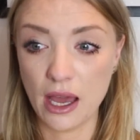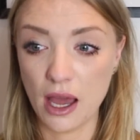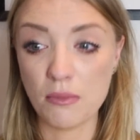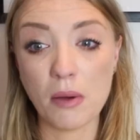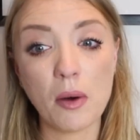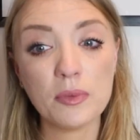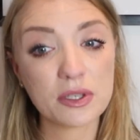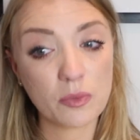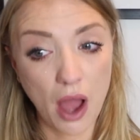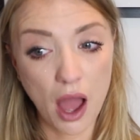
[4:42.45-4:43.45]
My mum was
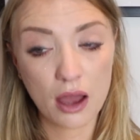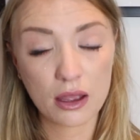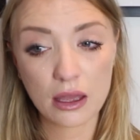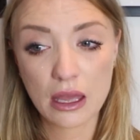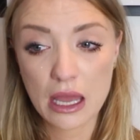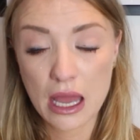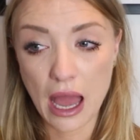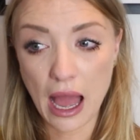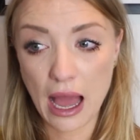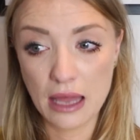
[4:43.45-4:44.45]
at work,
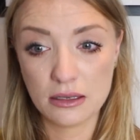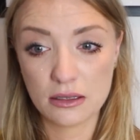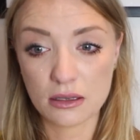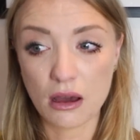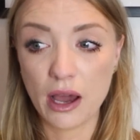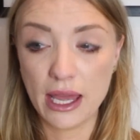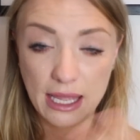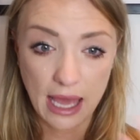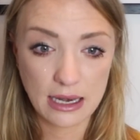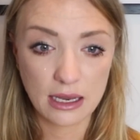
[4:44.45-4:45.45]
and I
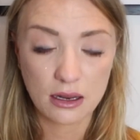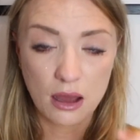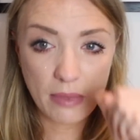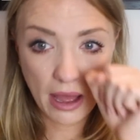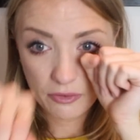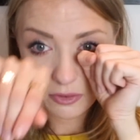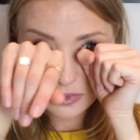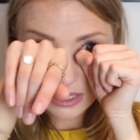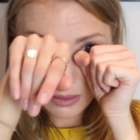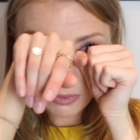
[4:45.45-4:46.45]
again had come back from
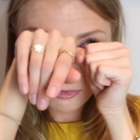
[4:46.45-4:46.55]
seeing my